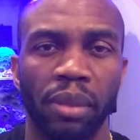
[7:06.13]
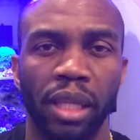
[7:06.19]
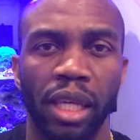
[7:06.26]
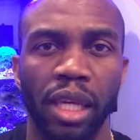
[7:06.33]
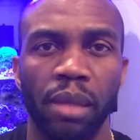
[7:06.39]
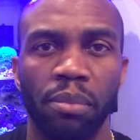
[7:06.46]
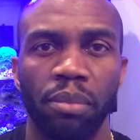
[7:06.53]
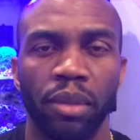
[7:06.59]

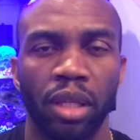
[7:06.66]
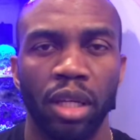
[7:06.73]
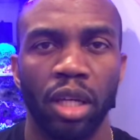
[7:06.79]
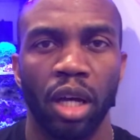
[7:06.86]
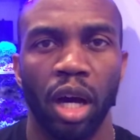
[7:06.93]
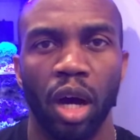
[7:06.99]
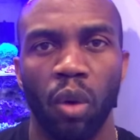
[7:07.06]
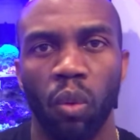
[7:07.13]
keep
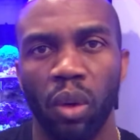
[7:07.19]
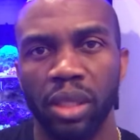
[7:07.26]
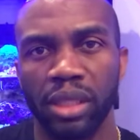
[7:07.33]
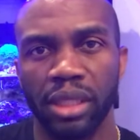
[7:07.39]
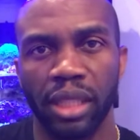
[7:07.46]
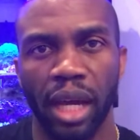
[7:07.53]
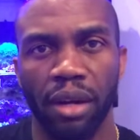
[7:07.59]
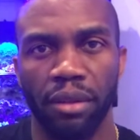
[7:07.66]
one
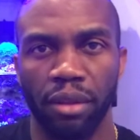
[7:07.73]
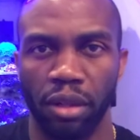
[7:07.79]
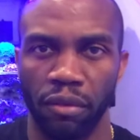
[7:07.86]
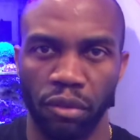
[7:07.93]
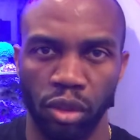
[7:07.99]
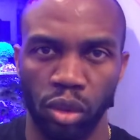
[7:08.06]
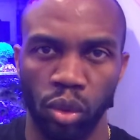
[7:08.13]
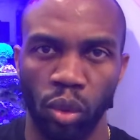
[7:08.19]
side
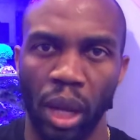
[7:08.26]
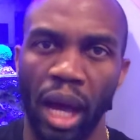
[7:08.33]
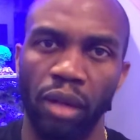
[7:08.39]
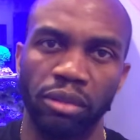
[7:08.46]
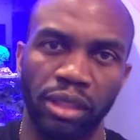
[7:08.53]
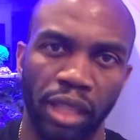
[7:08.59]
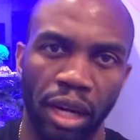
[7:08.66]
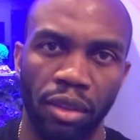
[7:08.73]
of the tool
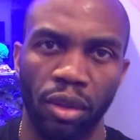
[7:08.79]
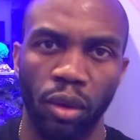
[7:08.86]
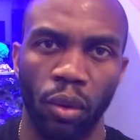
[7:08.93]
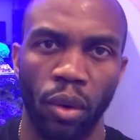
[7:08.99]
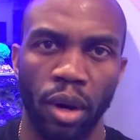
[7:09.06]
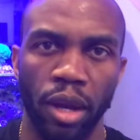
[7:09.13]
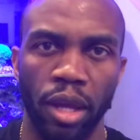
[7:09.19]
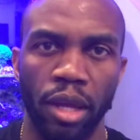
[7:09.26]
outside of the
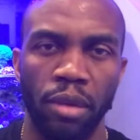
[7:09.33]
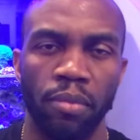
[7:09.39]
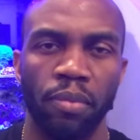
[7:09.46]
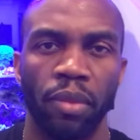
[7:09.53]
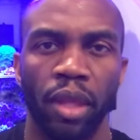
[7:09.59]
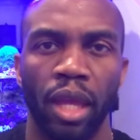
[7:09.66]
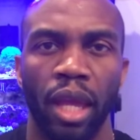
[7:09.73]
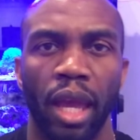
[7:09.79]
aquarium,
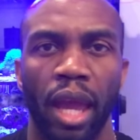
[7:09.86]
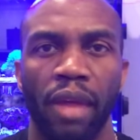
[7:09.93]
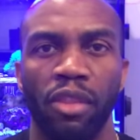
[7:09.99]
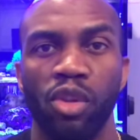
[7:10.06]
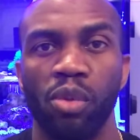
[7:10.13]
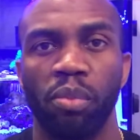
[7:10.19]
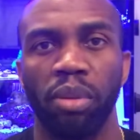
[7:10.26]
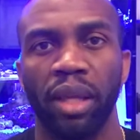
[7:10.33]
and
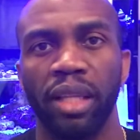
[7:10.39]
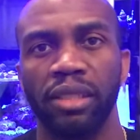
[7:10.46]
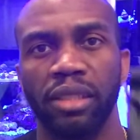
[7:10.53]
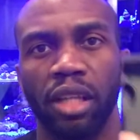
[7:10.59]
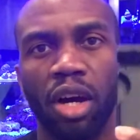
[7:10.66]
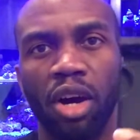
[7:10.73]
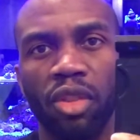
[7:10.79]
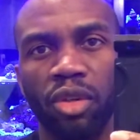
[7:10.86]
then you place
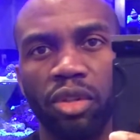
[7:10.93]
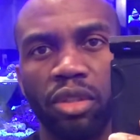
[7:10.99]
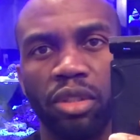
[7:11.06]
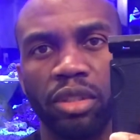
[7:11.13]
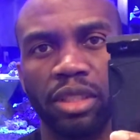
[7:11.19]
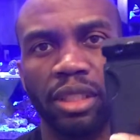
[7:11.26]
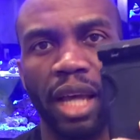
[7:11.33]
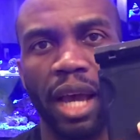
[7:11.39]
the
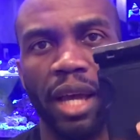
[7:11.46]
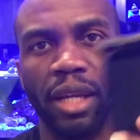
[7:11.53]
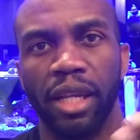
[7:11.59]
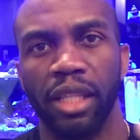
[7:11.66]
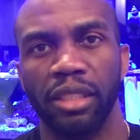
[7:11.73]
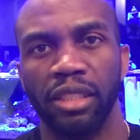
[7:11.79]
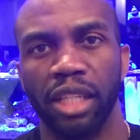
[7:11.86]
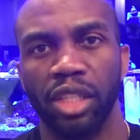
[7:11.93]
other side
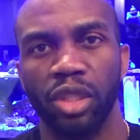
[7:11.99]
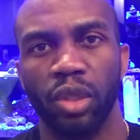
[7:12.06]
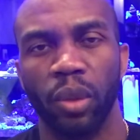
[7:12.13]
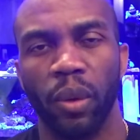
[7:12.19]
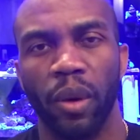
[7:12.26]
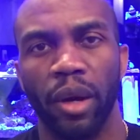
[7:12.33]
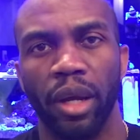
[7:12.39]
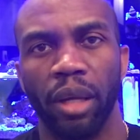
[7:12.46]
inside your
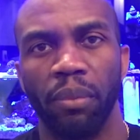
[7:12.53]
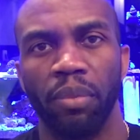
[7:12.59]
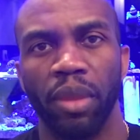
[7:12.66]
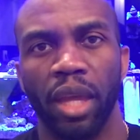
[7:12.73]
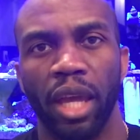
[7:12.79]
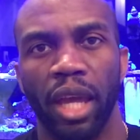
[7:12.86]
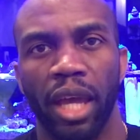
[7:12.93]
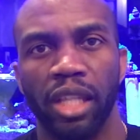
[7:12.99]
aquarium.
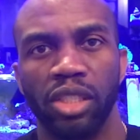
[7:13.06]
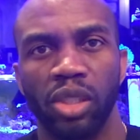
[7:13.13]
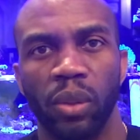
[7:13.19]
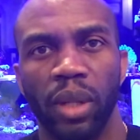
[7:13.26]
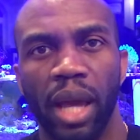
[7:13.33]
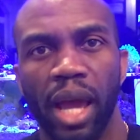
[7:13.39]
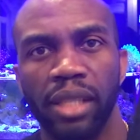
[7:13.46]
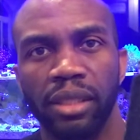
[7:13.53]
And
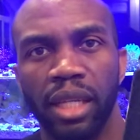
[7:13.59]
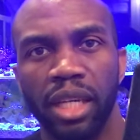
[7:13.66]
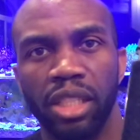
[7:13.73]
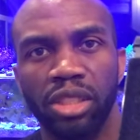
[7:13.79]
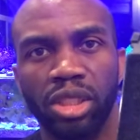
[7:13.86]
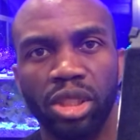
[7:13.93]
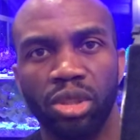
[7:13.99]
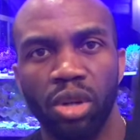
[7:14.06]
so it has a
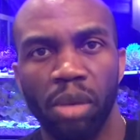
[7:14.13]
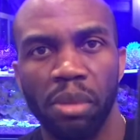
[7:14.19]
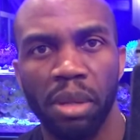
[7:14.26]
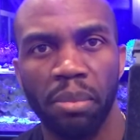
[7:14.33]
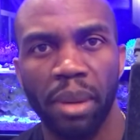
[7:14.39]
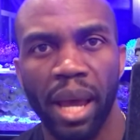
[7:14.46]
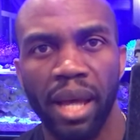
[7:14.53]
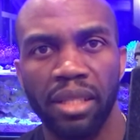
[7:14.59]

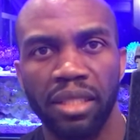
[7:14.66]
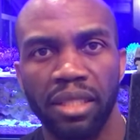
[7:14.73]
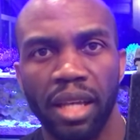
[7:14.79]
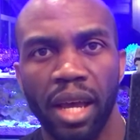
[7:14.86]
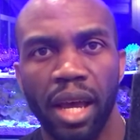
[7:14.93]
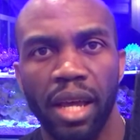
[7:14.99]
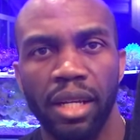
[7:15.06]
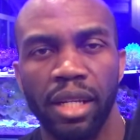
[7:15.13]
scrubbing pad
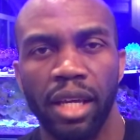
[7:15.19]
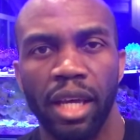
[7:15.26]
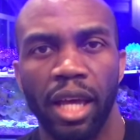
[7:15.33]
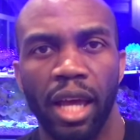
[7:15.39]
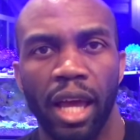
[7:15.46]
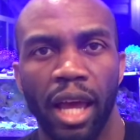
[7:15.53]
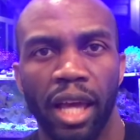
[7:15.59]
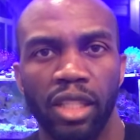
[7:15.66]
side
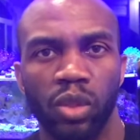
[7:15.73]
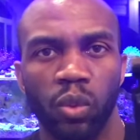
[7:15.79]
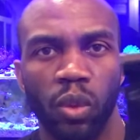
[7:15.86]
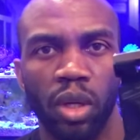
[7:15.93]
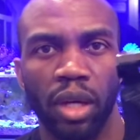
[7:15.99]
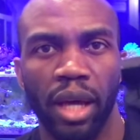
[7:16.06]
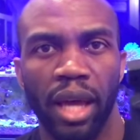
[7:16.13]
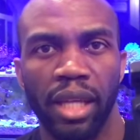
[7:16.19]
as
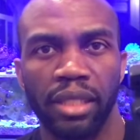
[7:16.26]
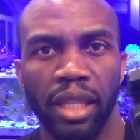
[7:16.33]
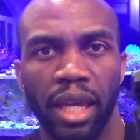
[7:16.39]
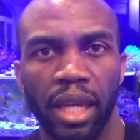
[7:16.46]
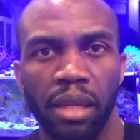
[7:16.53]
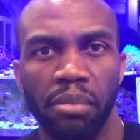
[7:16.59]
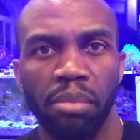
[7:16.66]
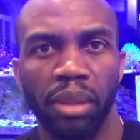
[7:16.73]
well as
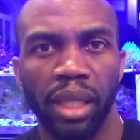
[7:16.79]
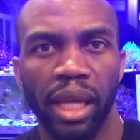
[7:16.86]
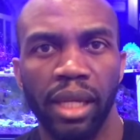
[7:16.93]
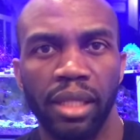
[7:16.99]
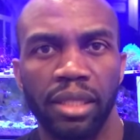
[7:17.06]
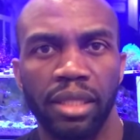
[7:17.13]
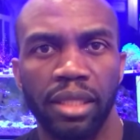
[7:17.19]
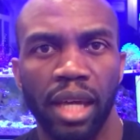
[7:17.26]
a
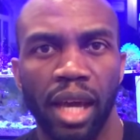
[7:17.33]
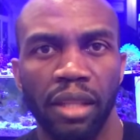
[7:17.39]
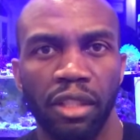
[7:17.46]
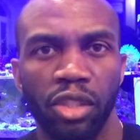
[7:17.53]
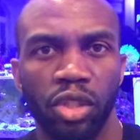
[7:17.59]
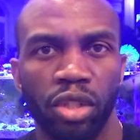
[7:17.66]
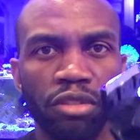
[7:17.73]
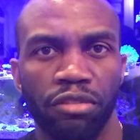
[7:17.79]
bladed side
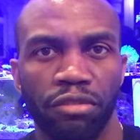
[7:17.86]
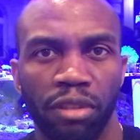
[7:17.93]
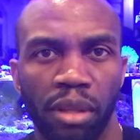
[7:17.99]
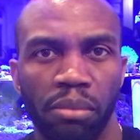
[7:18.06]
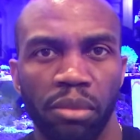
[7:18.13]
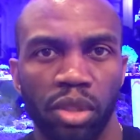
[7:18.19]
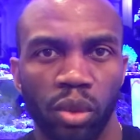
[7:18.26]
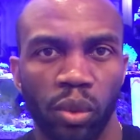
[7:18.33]
that you can
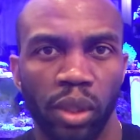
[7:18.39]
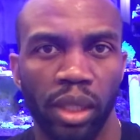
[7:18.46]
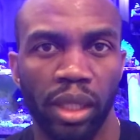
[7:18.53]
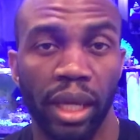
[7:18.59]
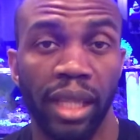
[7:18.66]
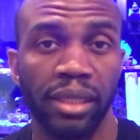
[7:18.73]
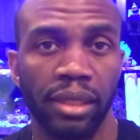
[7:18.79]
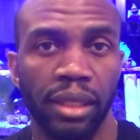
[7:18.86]
flip between,
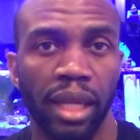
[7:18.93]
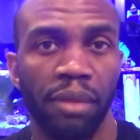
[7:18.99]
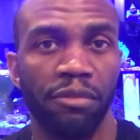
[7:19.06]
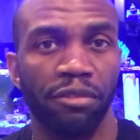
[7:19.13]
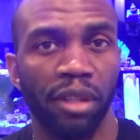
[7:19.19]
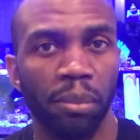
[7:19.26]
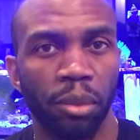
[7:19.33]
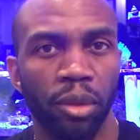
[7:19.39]
hence the name
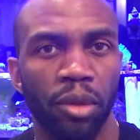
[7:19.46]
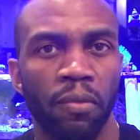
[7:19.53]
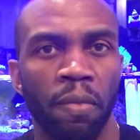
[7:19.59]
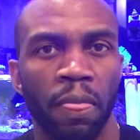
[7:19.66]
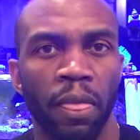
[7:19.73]
Flipper.